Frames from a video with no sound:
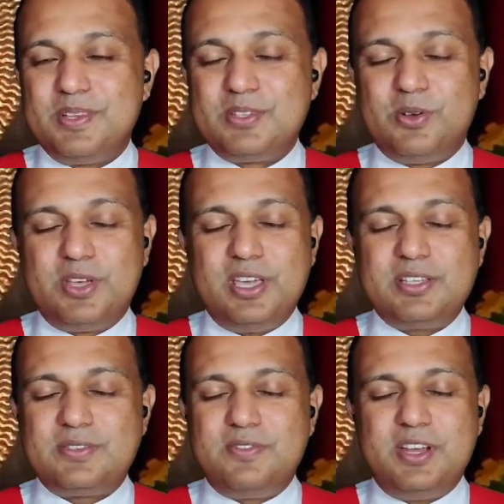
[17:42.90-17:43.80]
So he
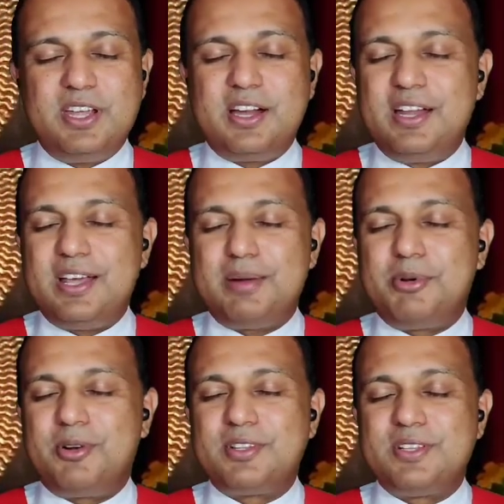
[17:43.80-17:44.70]
is very clear
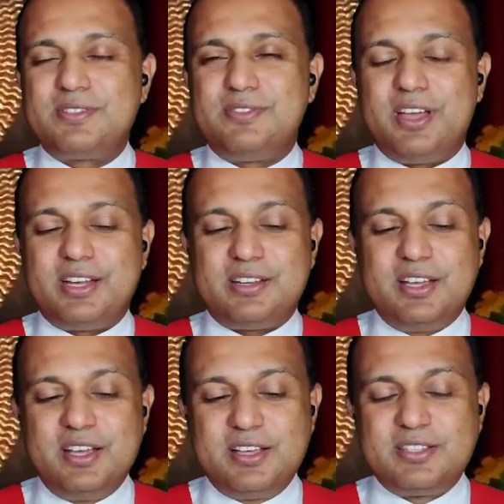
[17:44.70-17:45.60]
about this fact
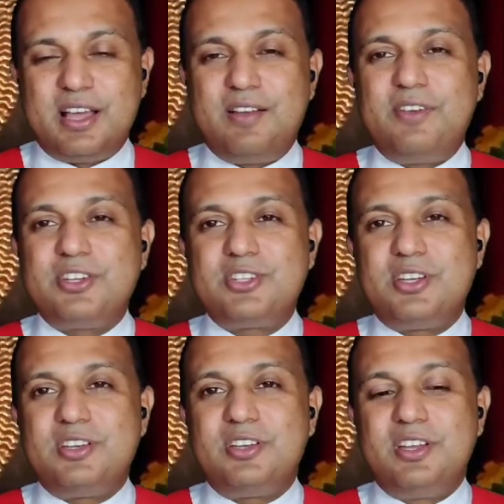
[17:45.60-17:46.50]

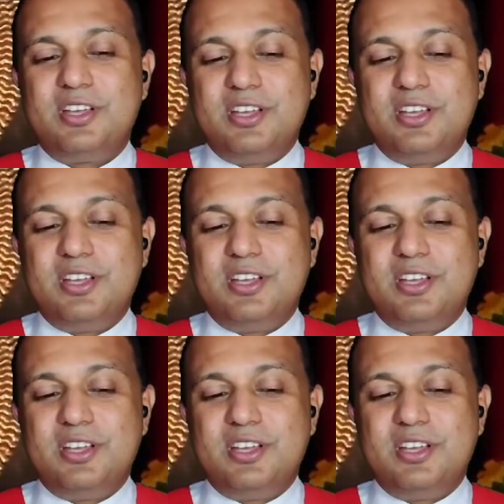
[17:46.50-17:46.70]
salvation